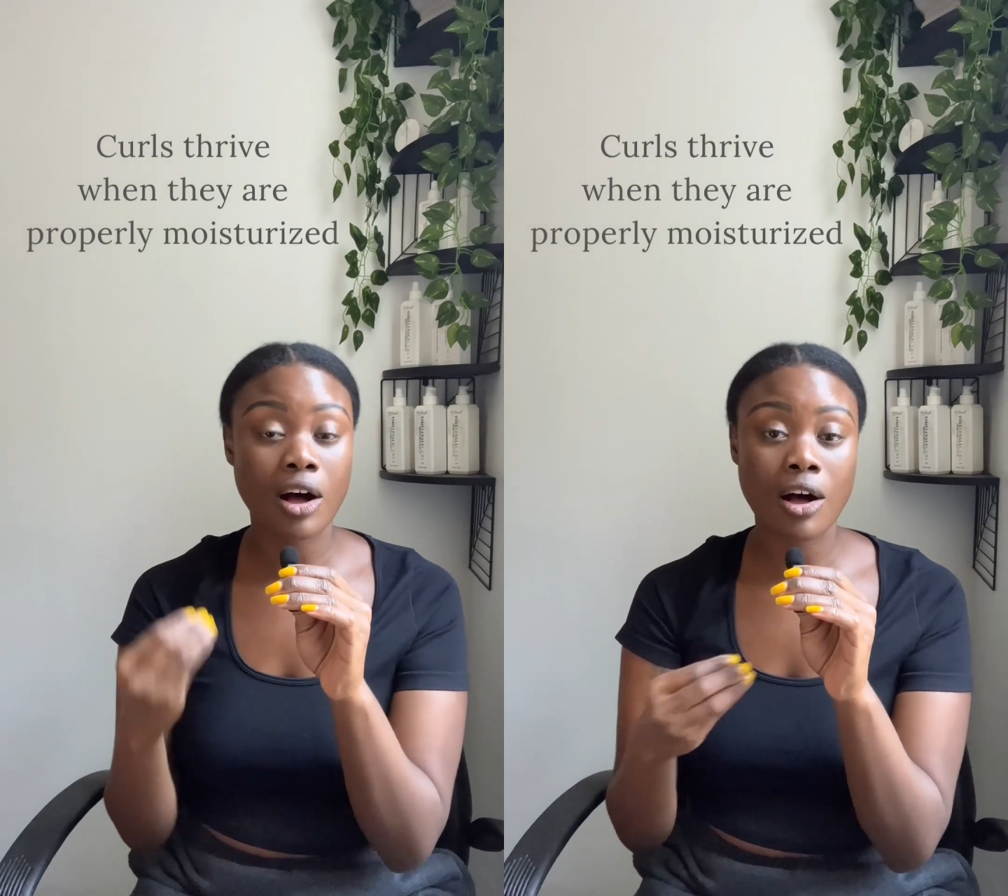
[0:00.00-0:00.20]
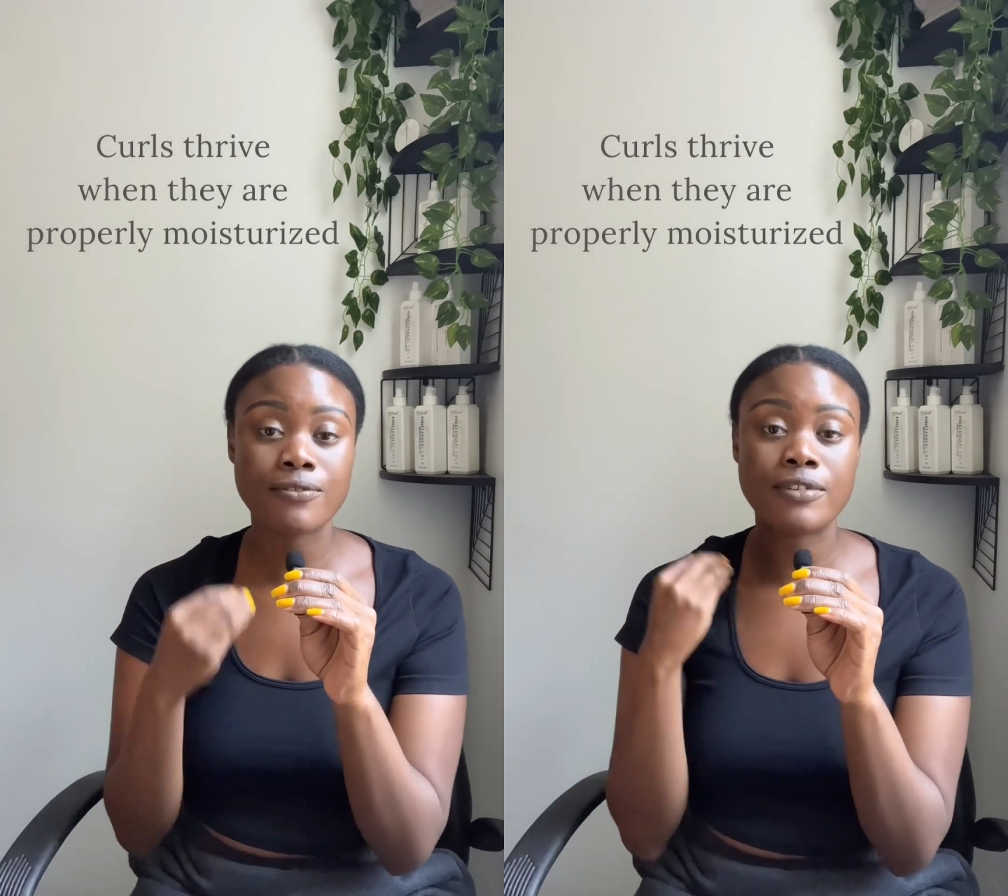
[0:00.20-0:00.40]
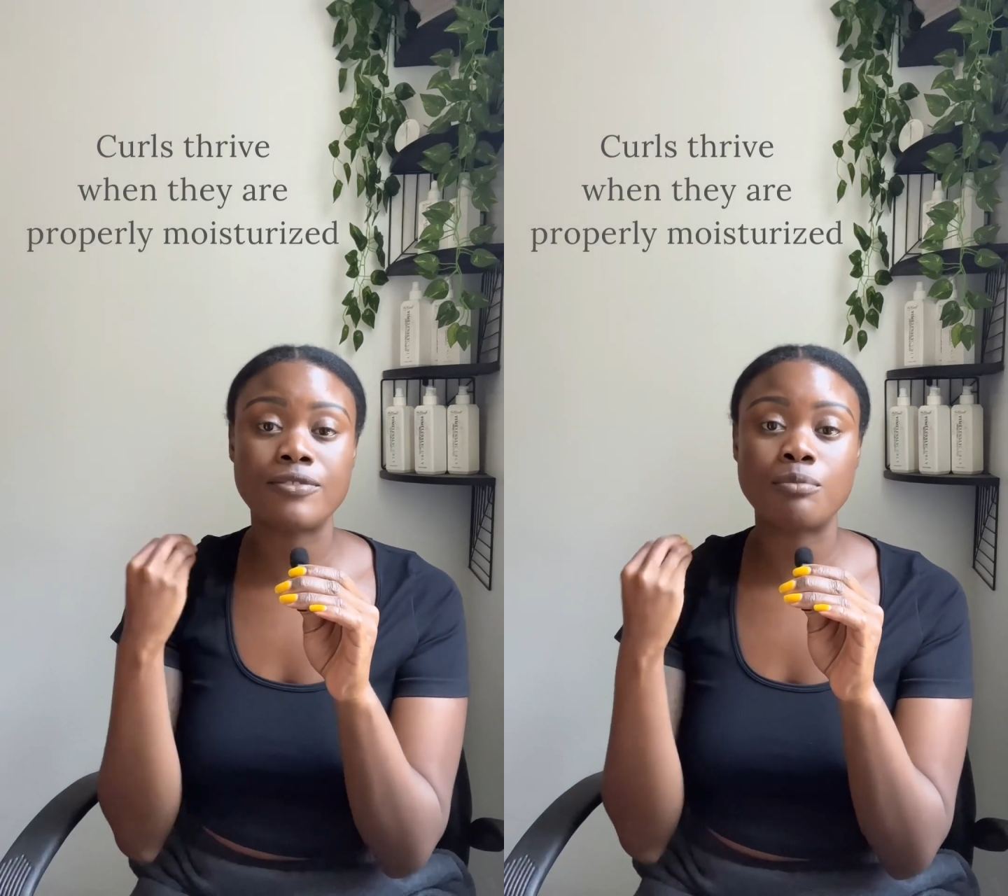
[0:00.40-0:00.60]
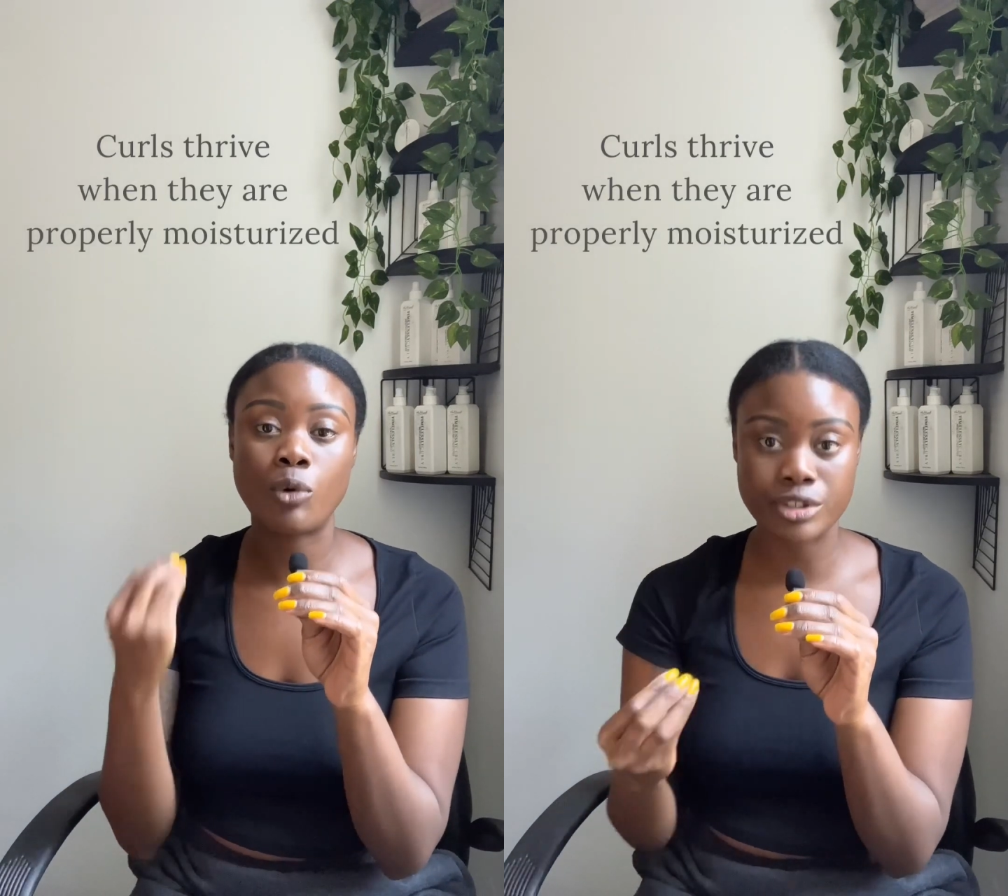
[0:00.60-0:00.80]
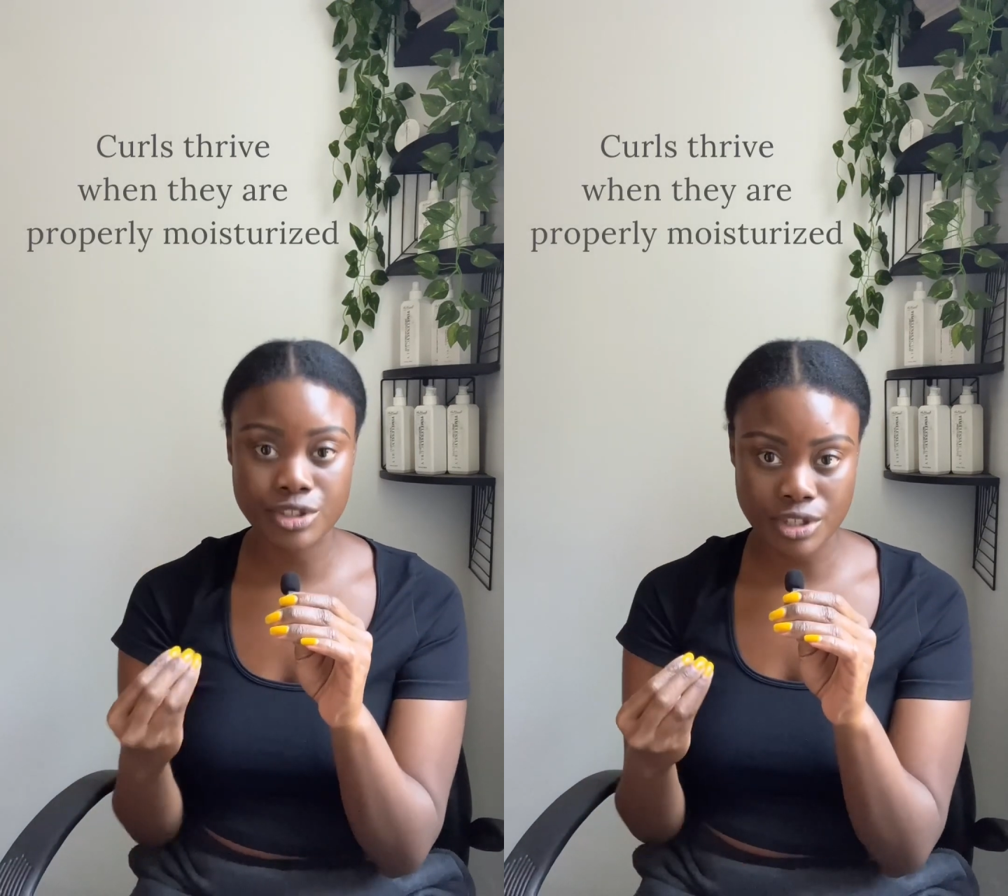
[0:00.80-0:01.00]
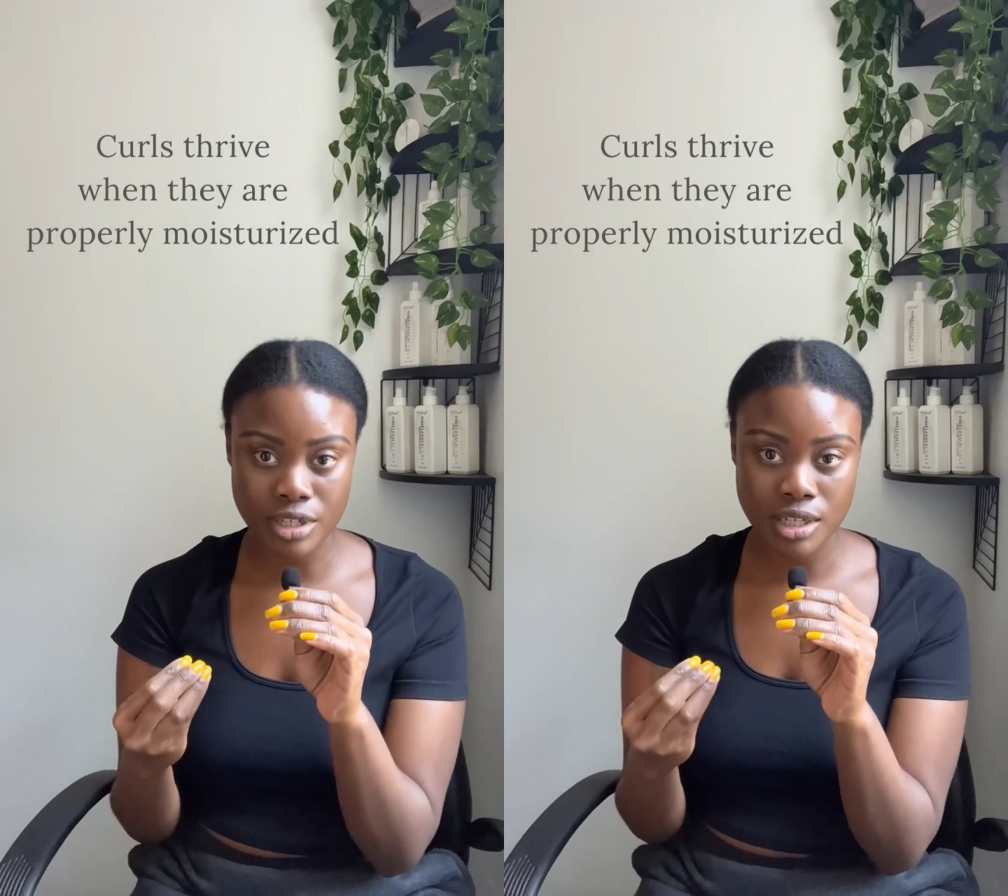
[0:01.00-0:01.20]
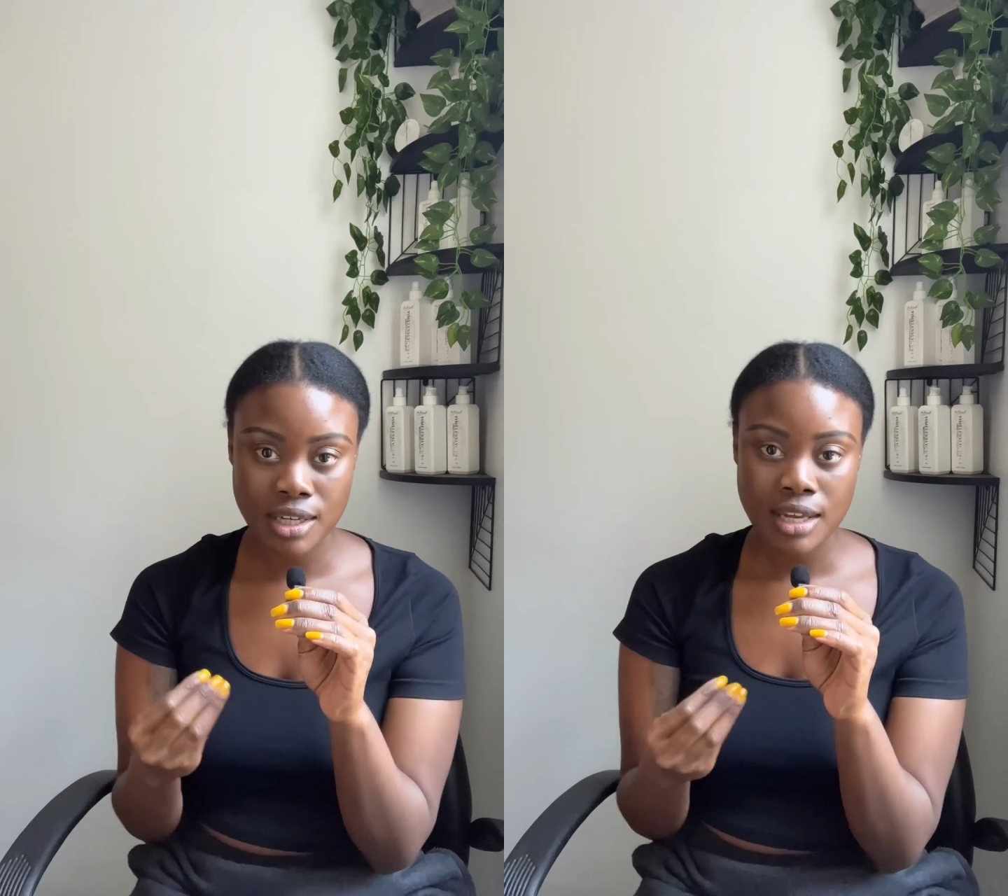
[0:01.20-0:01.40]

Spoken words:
off of moisture.